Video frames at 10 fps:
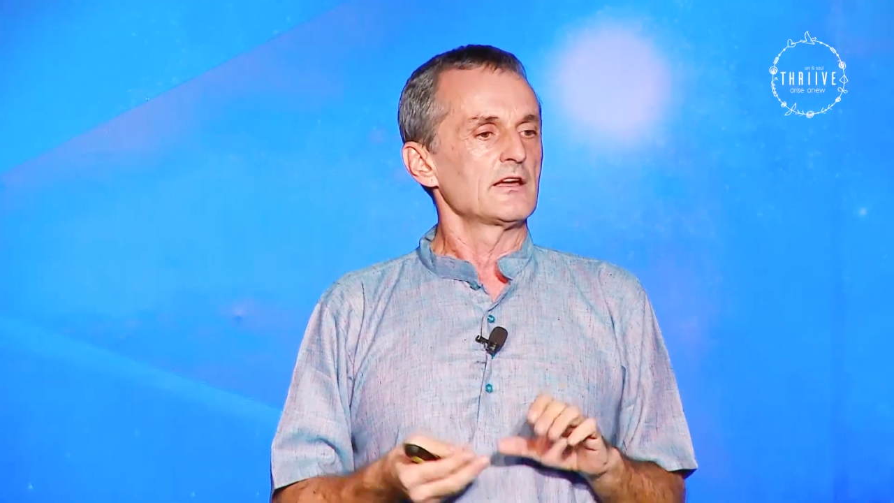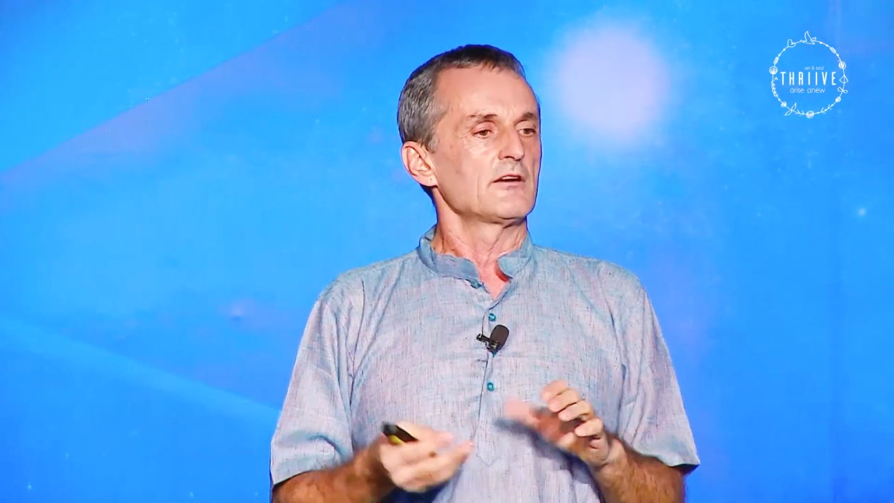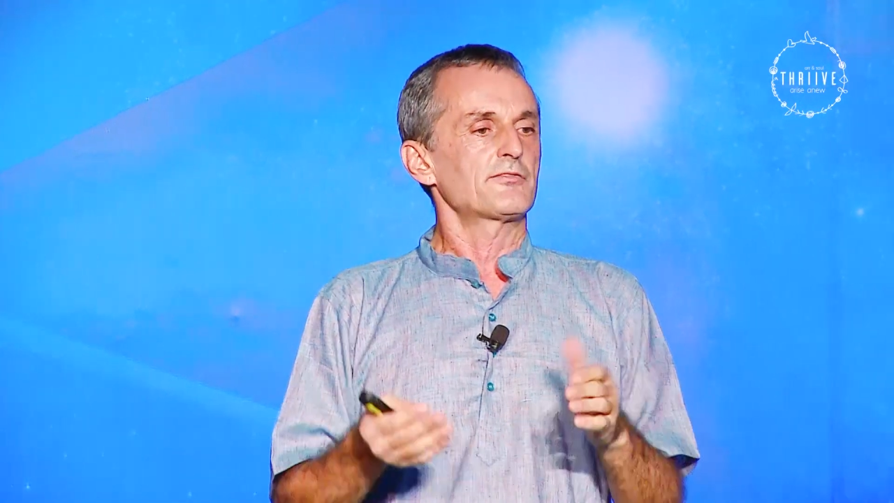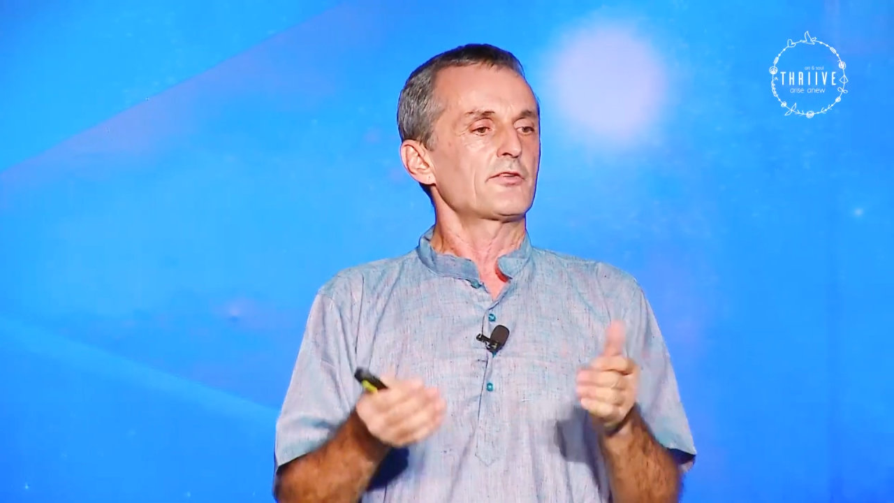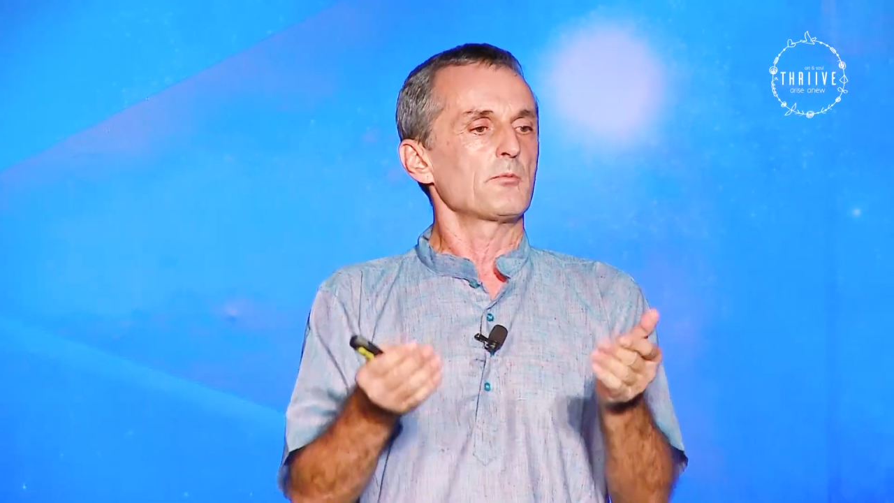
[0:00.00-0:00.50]

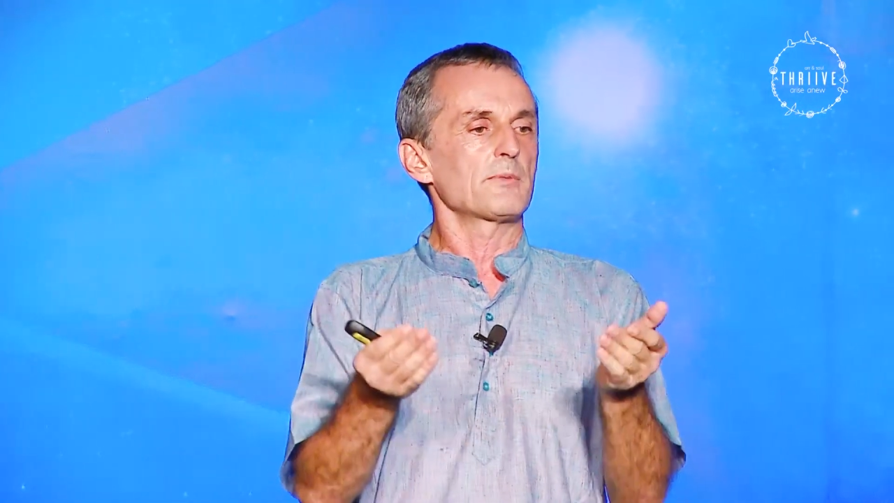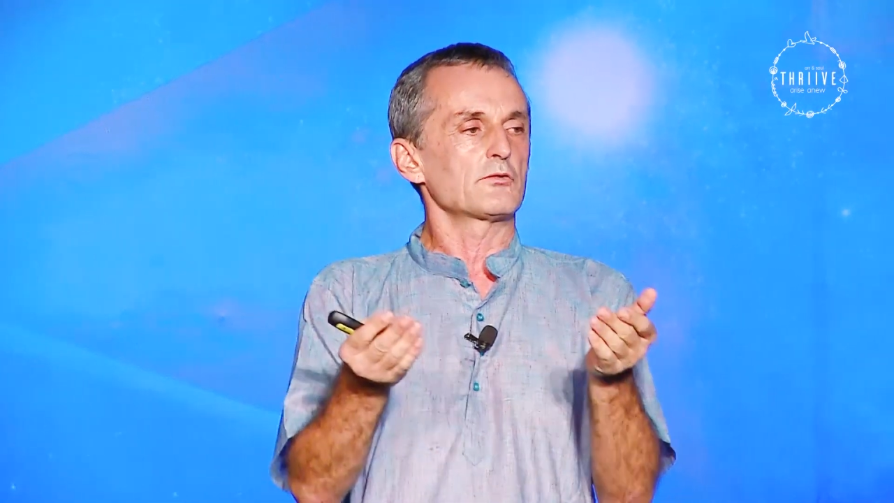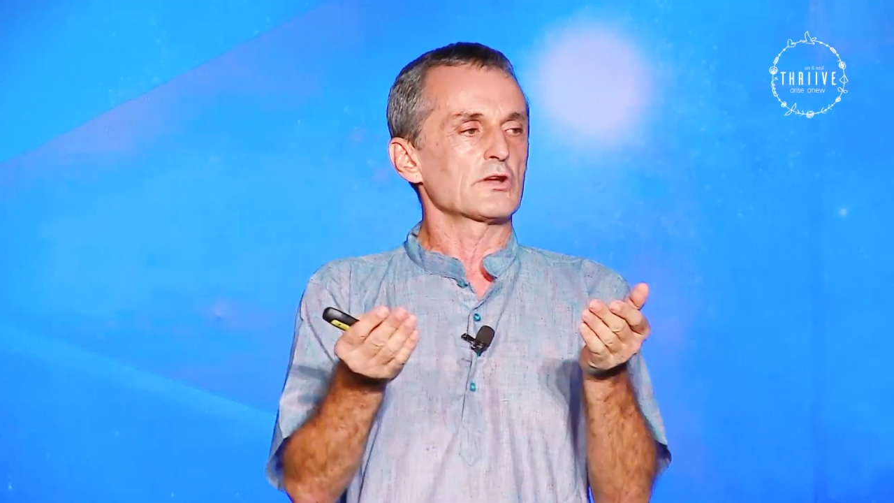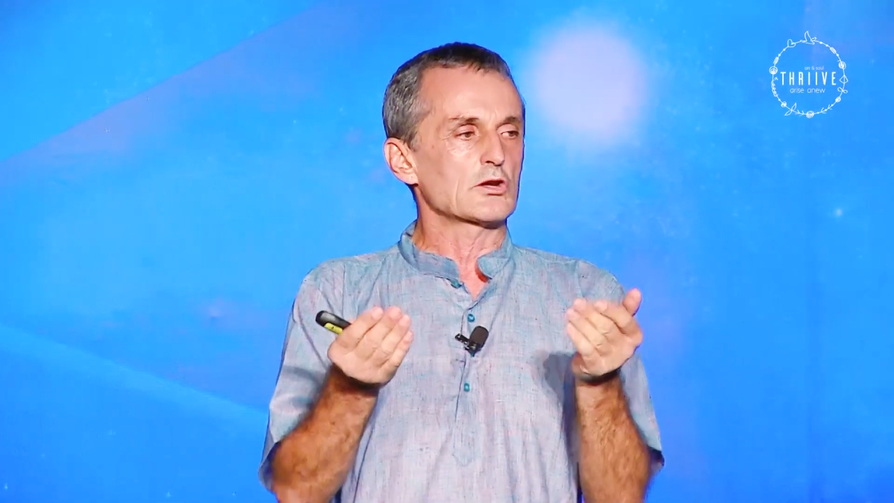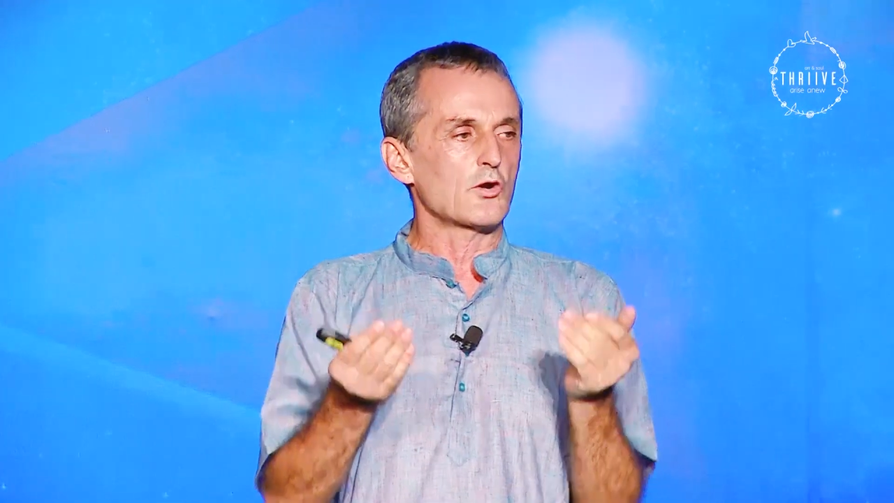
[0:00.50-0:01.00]
from a
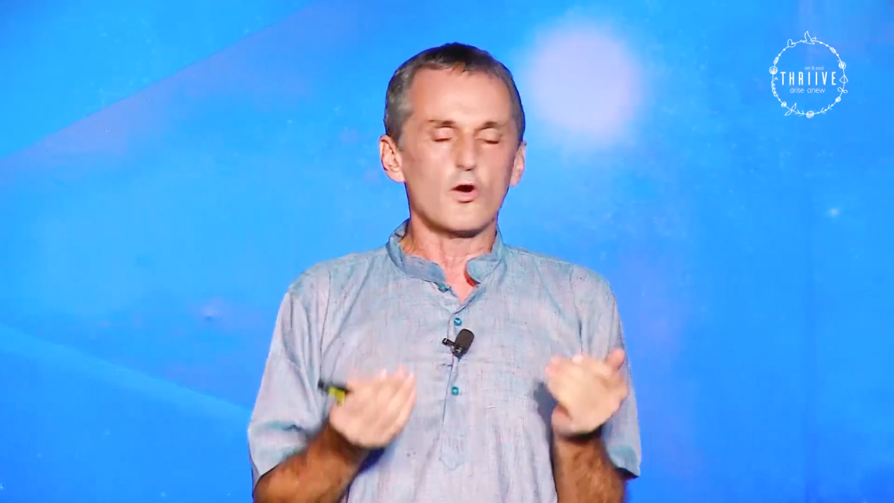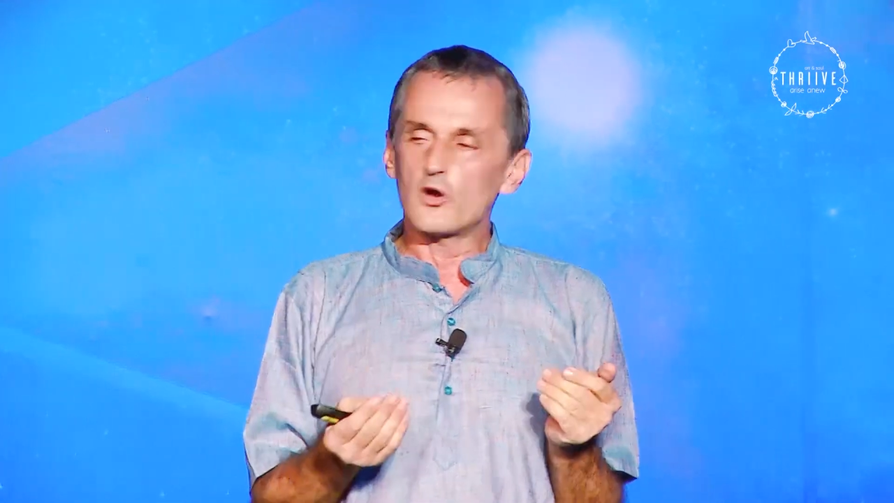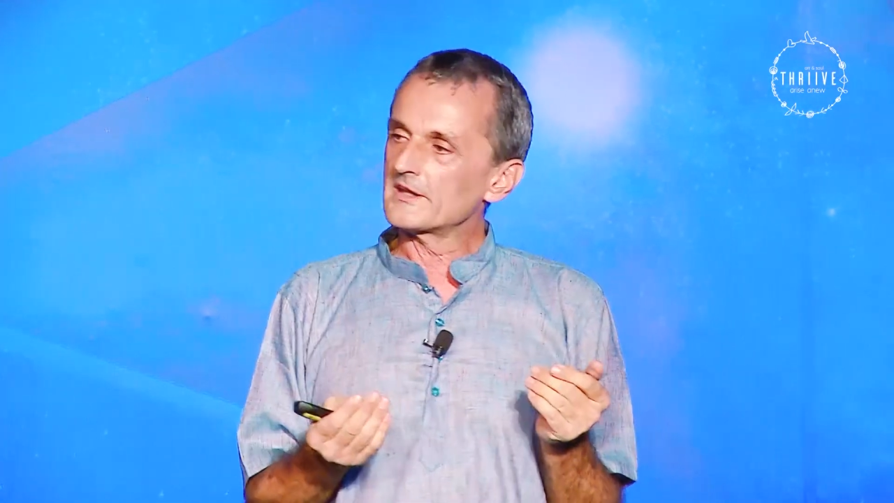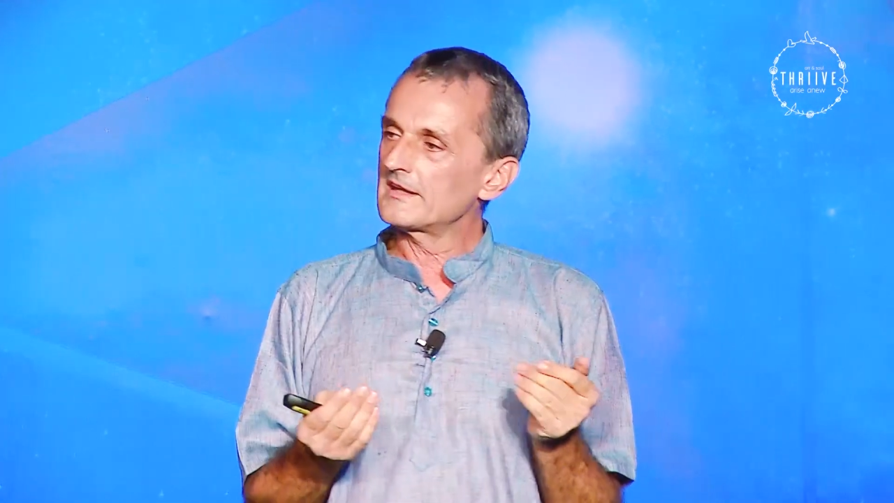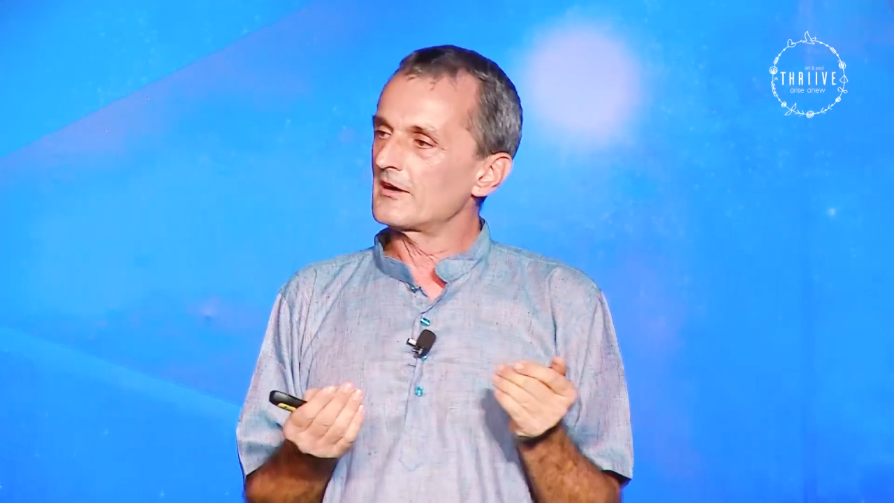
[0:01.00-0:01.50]

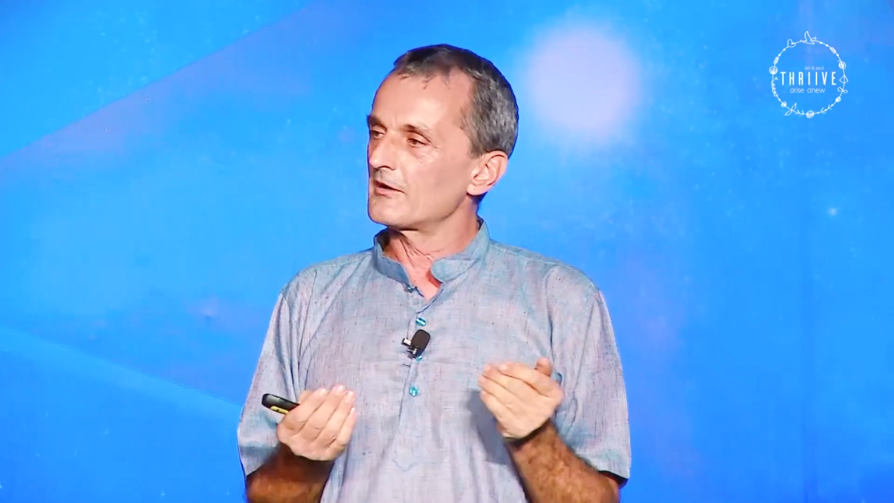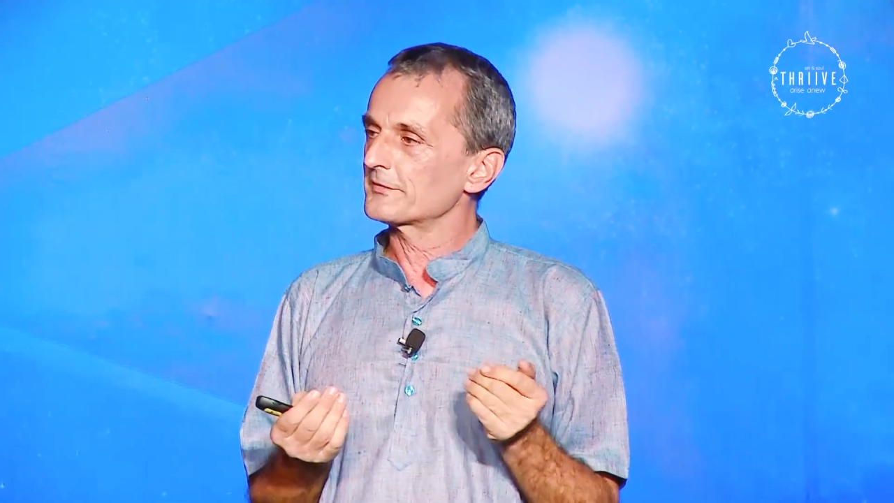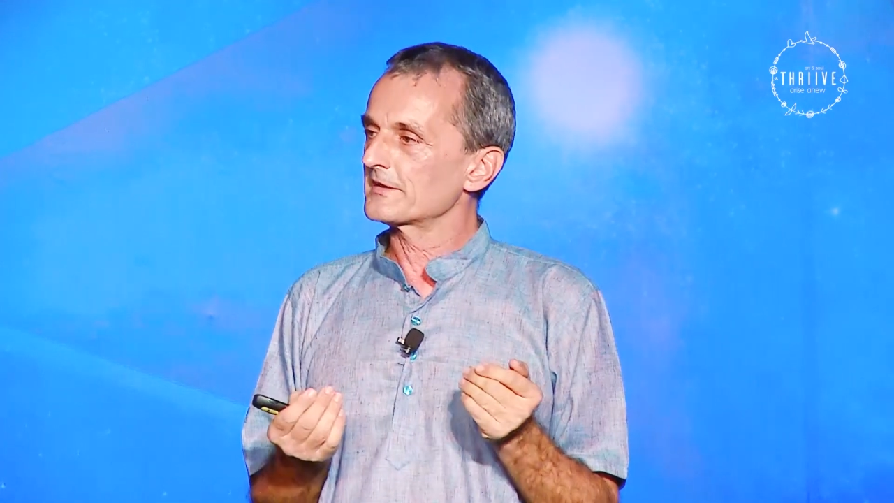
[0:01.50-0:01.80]
recording of